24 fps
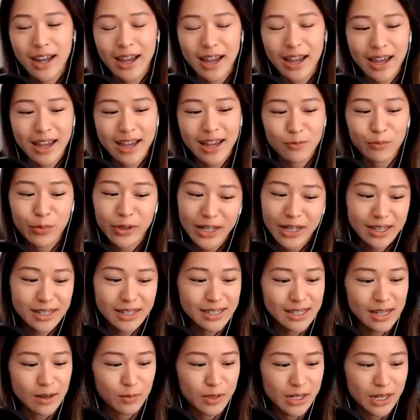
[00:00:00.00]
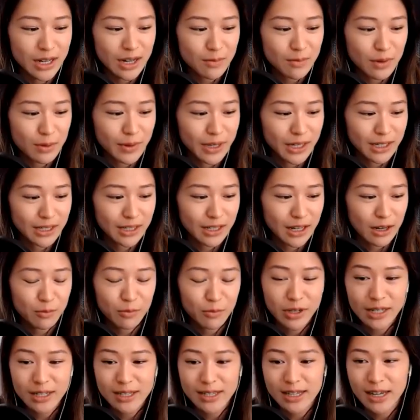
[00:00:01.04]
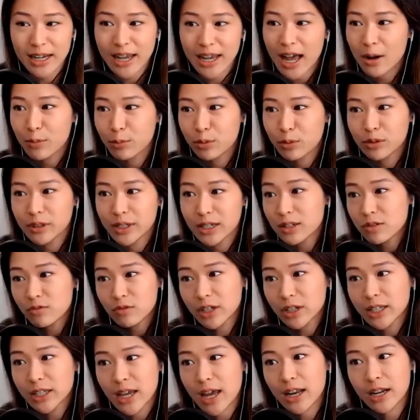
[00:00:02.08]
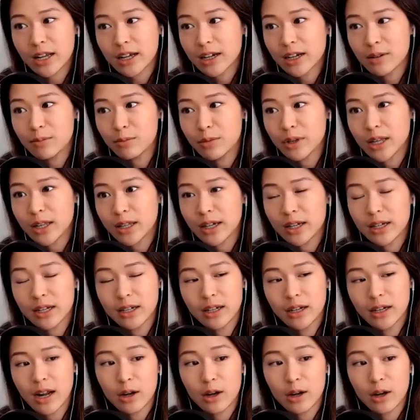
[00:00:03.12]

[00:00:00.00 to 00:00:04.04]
and but at the same time i mean companies like apple and really any company that